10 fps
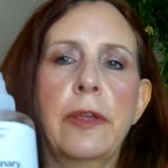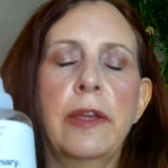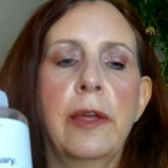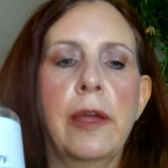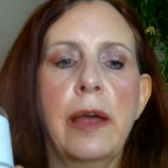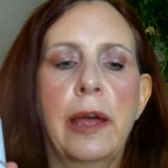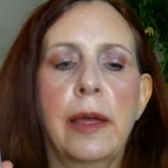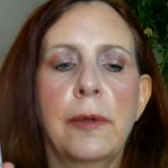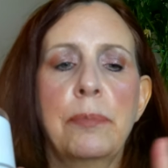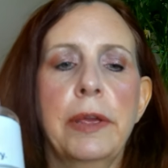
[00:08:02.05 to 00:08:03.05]
The
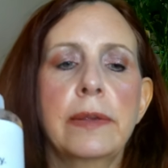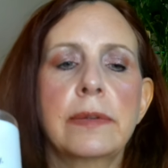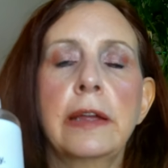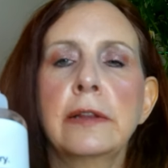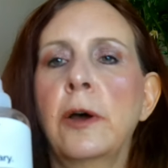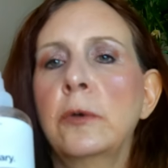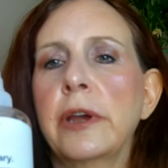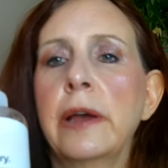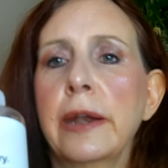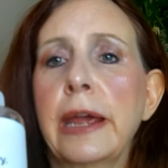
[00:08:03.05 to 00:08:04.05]
uh, Pixie Glow
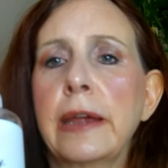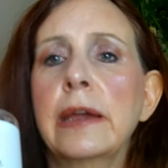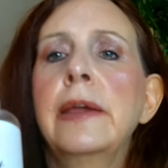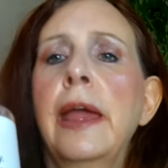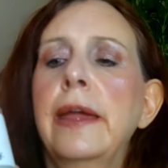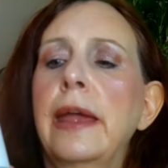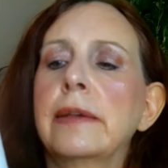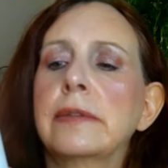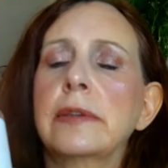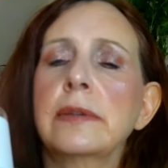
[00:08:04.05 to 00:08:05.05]
Tonic
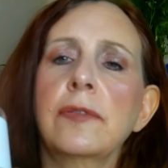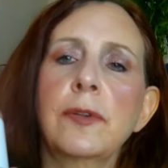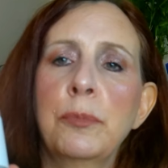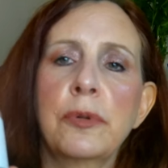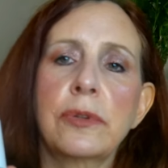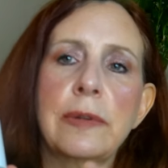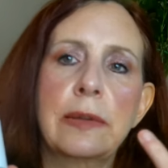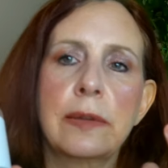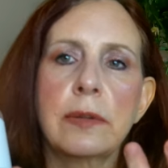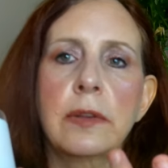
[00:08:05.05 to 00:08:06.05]
is a
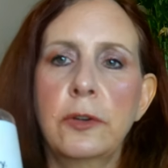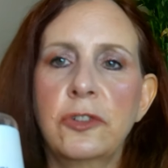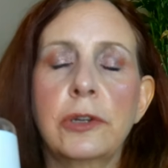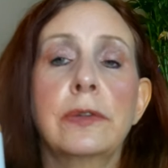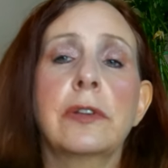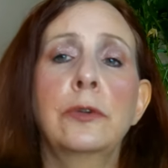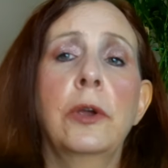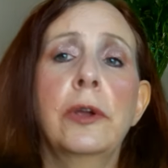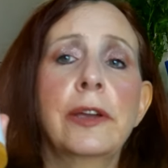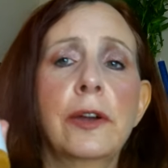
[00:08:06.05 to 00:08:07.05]
7% solution, so
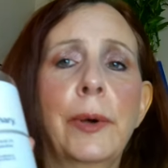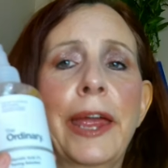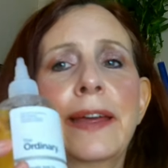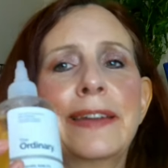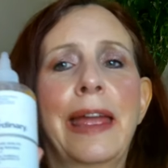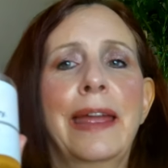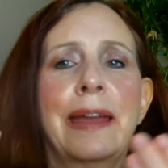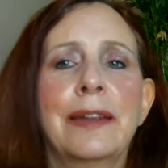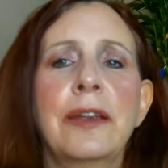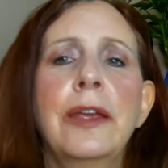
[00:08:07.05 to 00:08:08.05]
you could go ahead
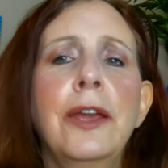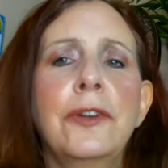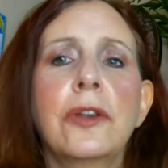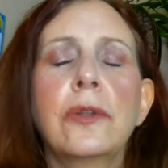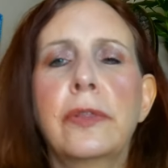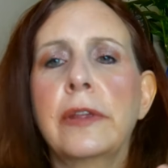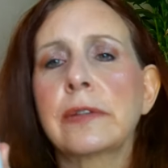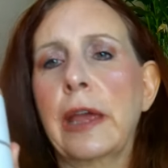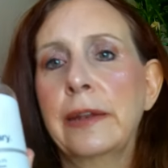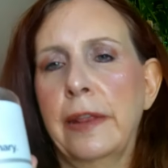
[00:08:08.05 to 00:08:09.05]
and do
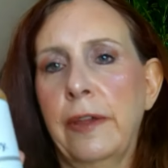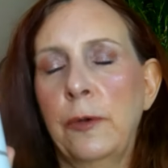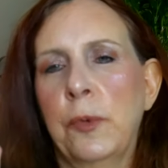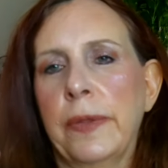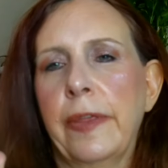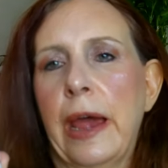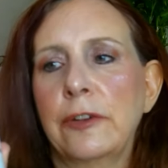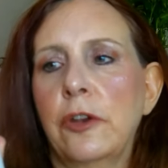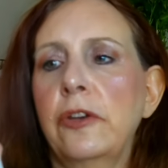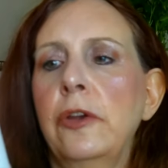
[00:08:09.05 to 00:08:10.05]
this kind of thing with
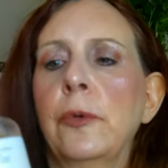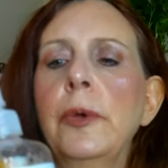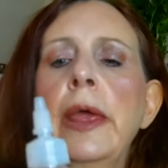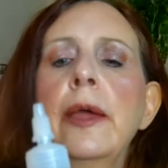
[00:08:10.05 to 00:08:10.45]
that too.